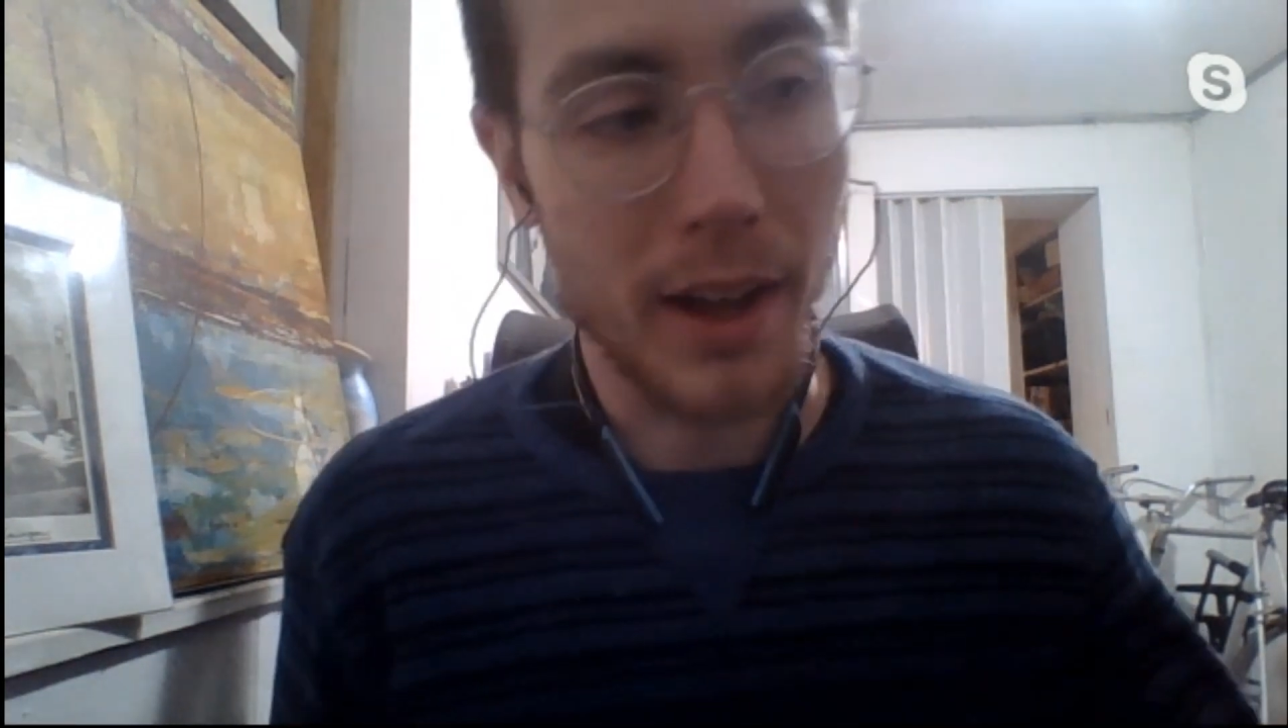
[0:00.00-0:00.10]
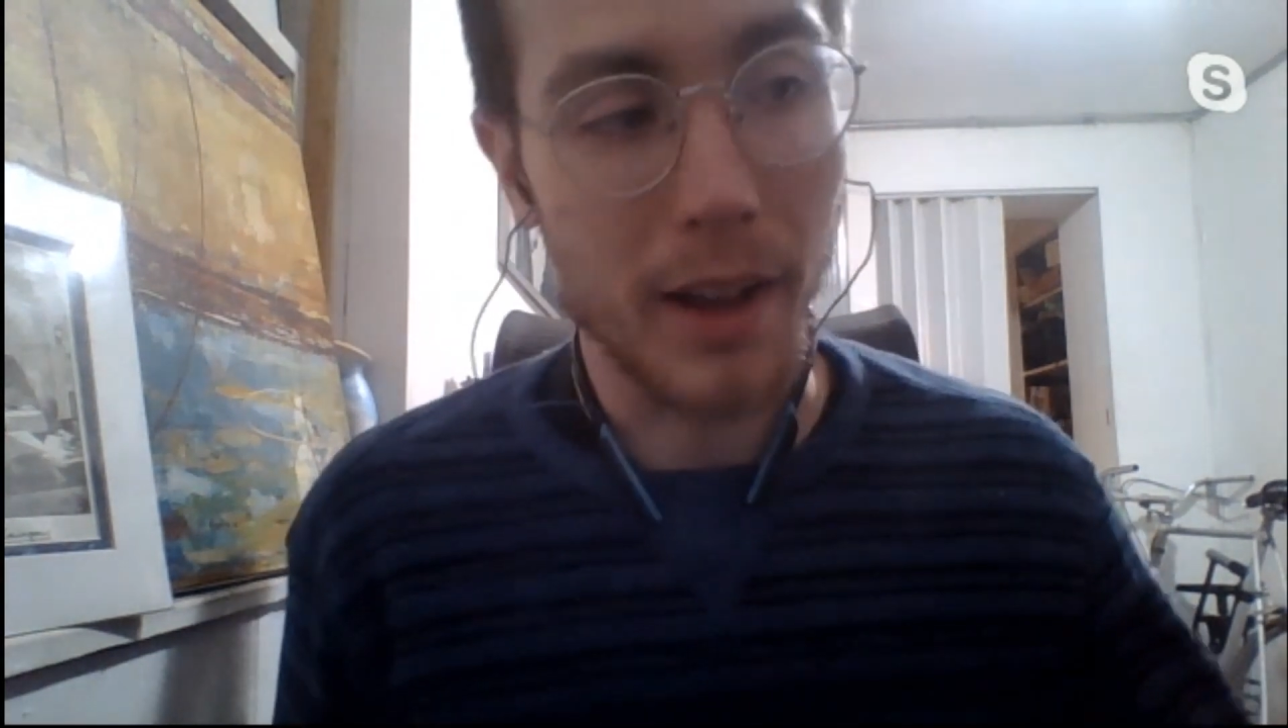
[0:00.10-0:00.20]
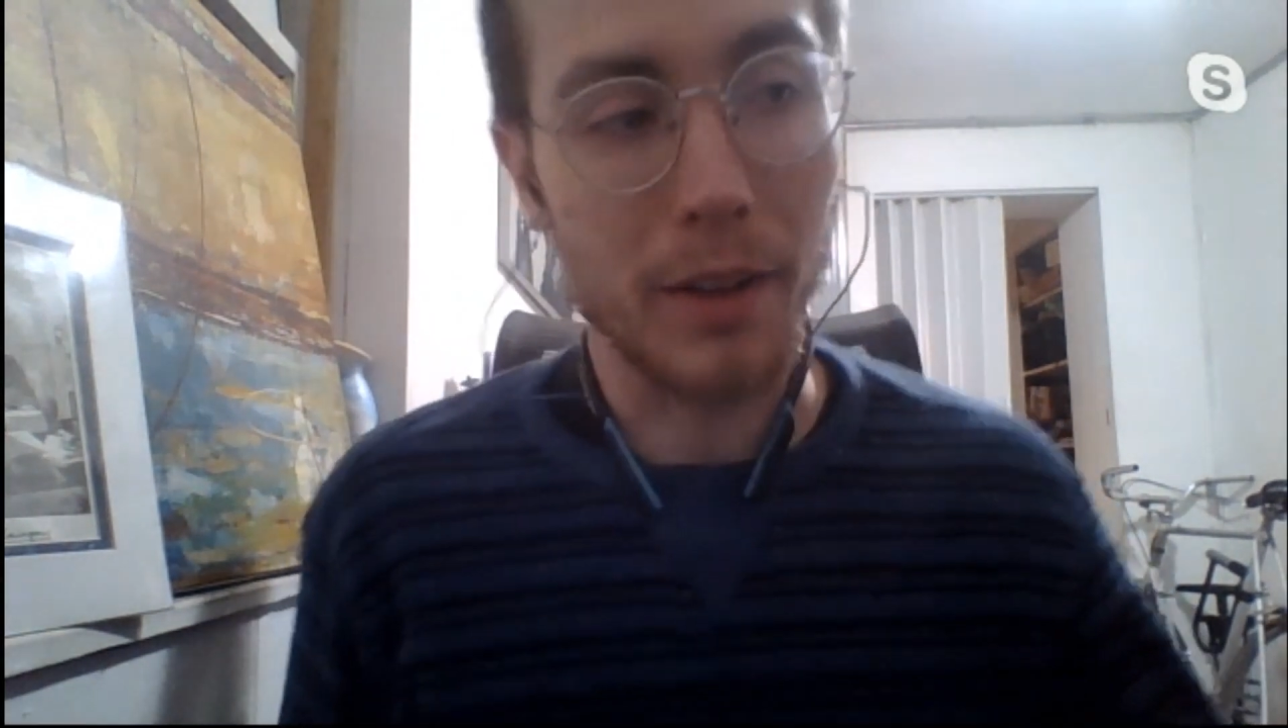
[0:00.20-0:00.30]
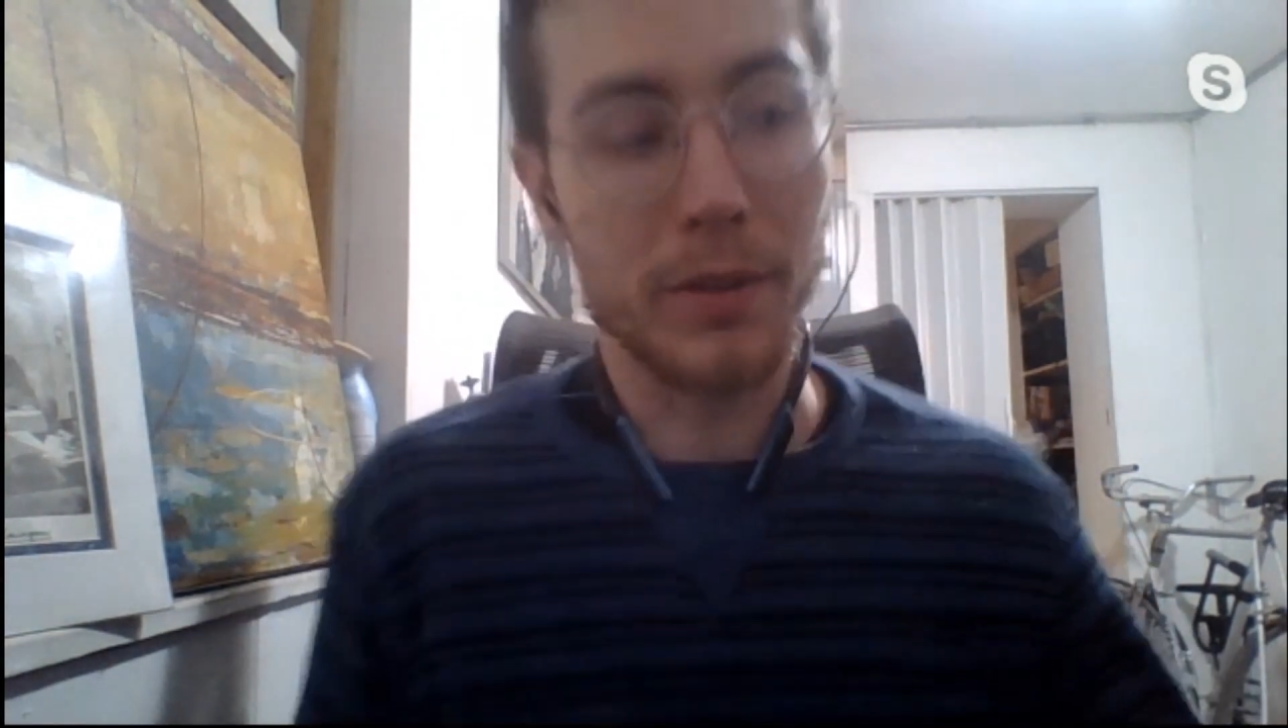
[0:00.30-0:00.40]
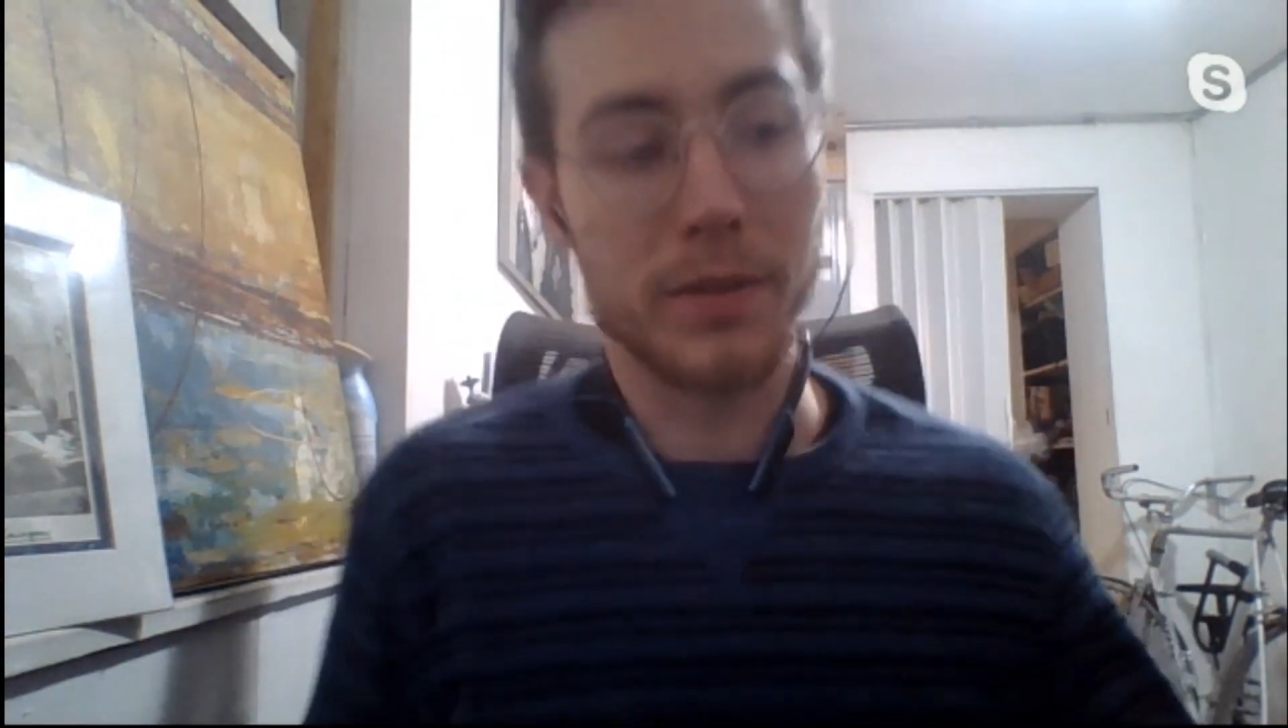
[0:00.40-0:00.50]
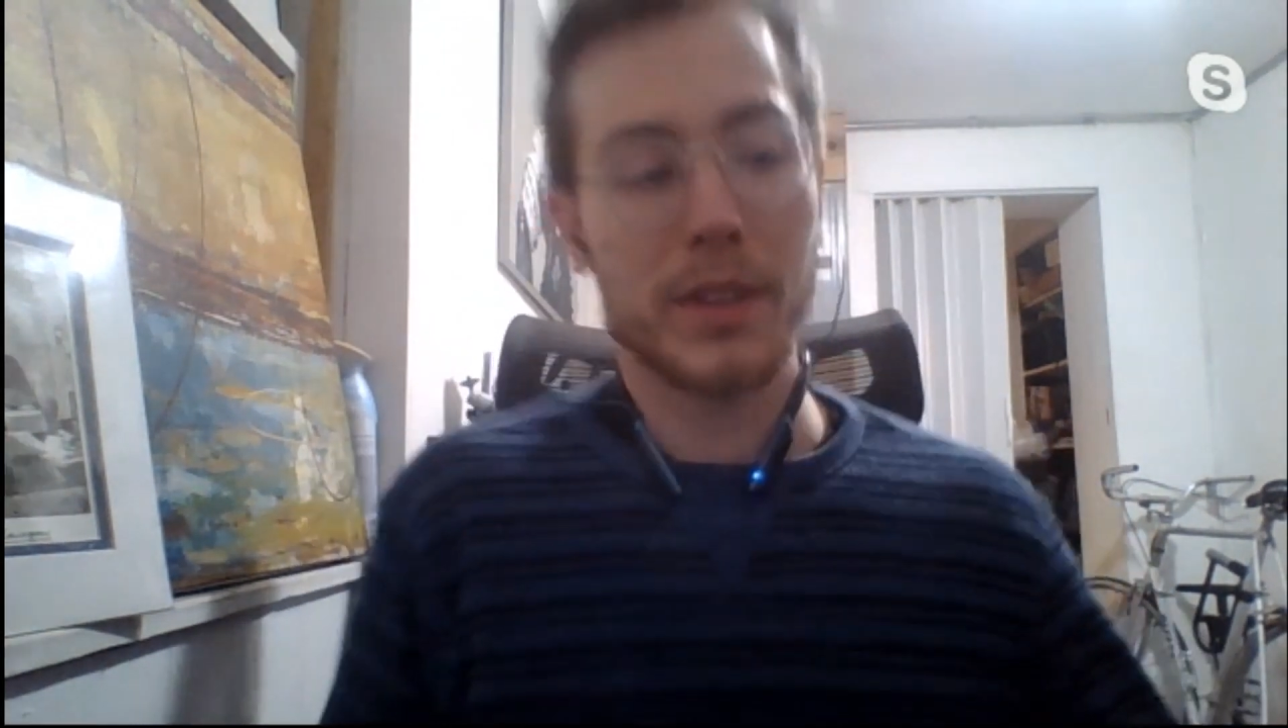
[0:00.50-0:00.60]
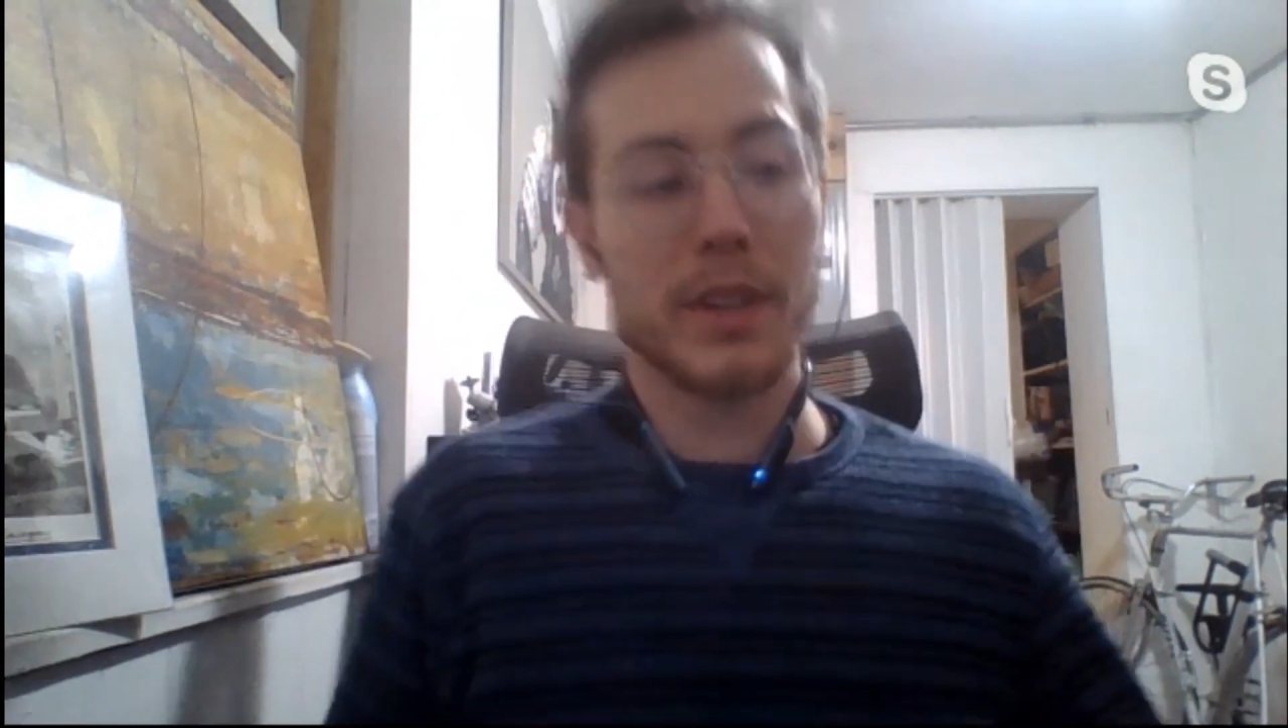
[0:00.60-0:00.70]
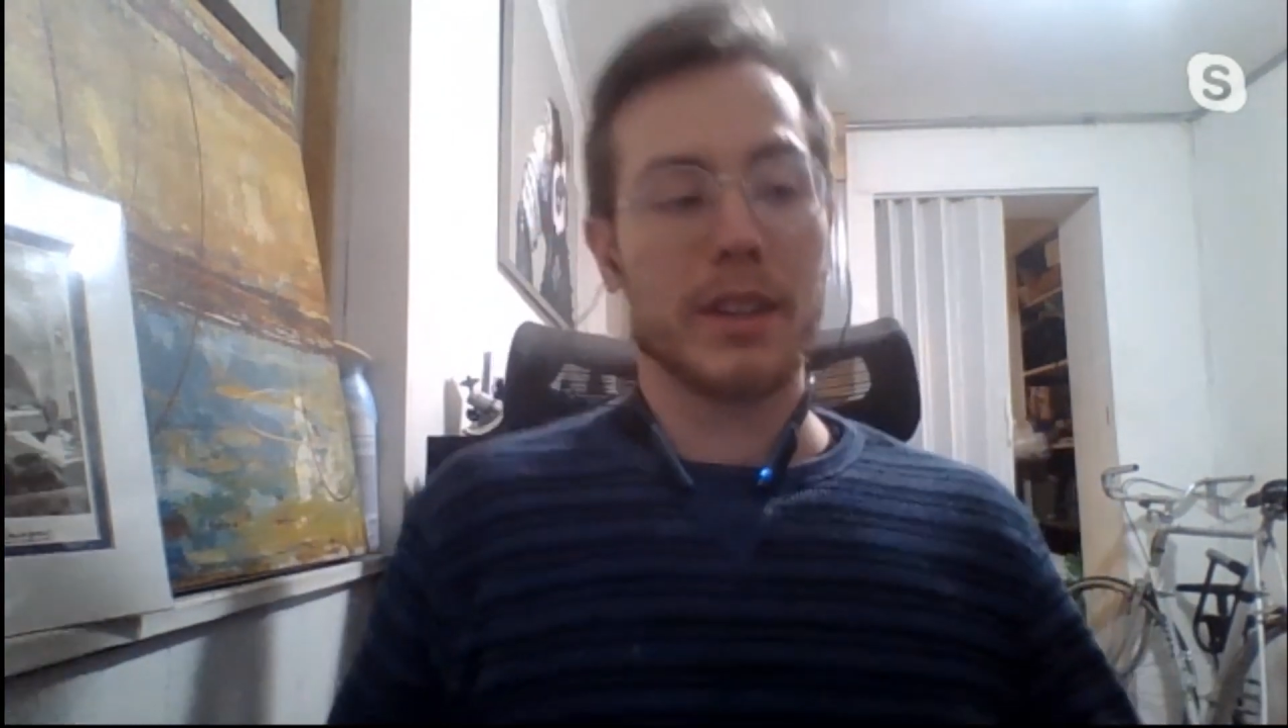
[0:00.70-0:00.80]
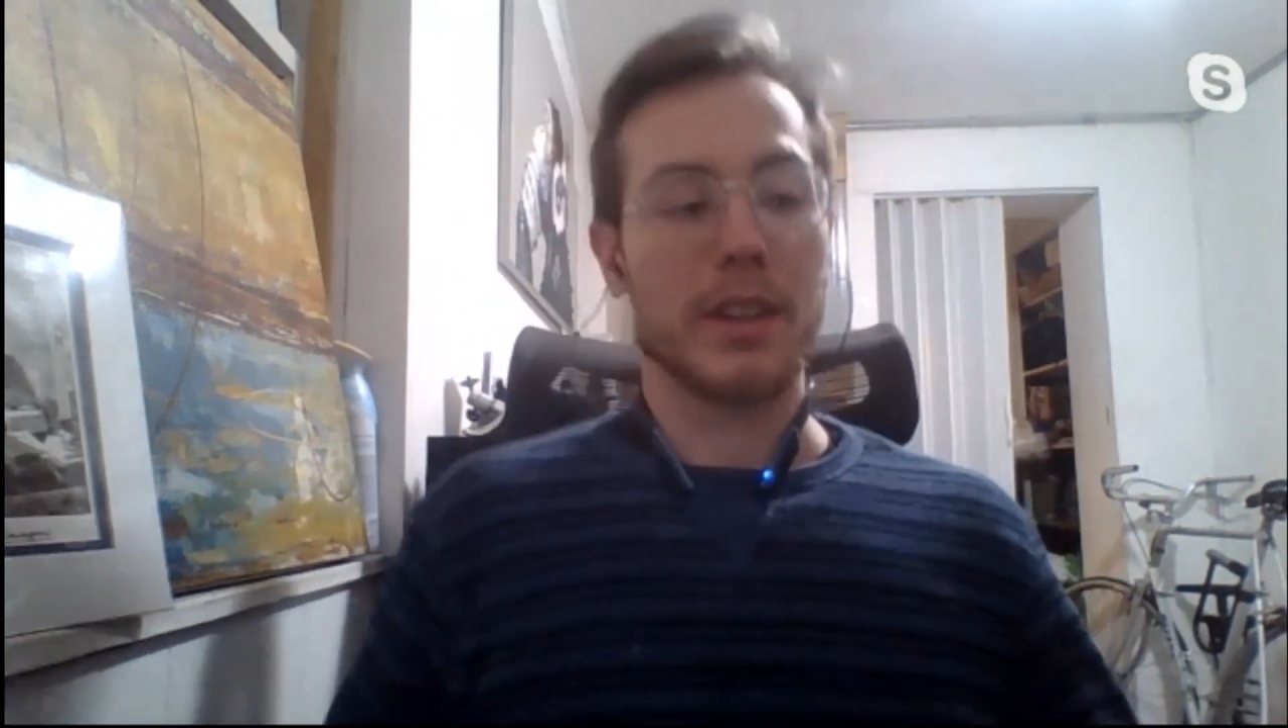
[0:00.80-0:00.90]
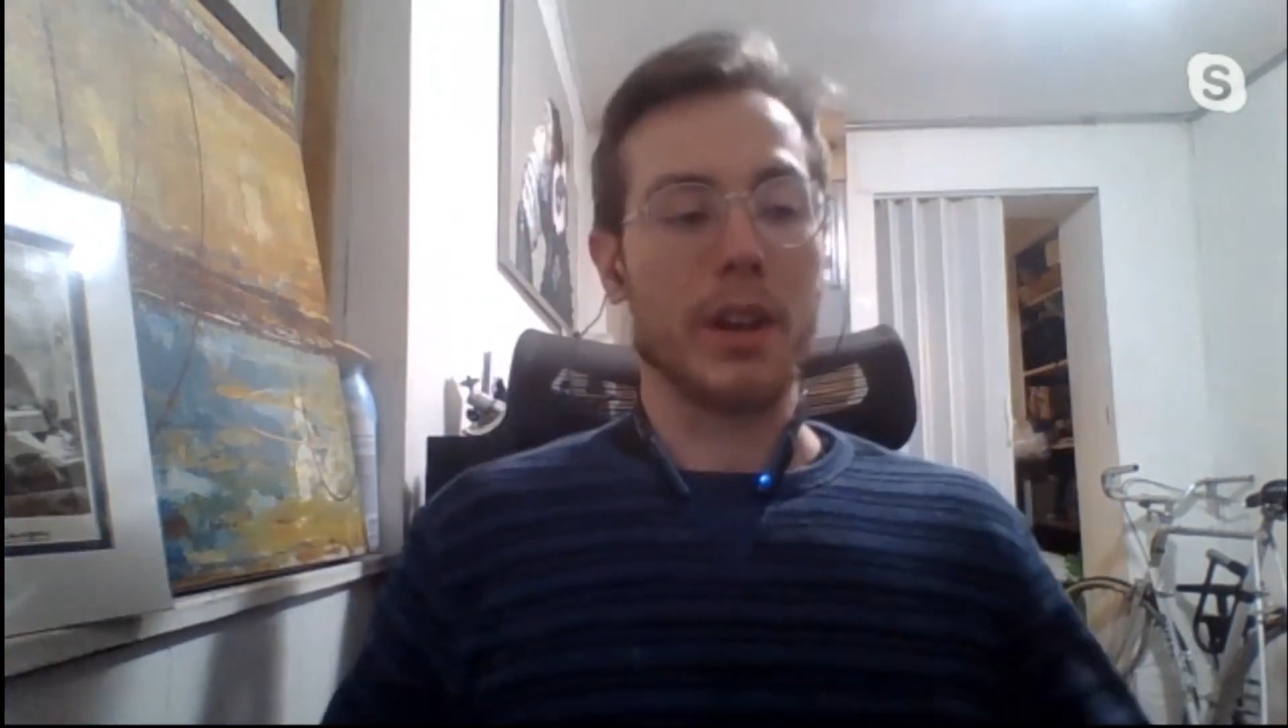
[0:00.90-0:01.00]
lot of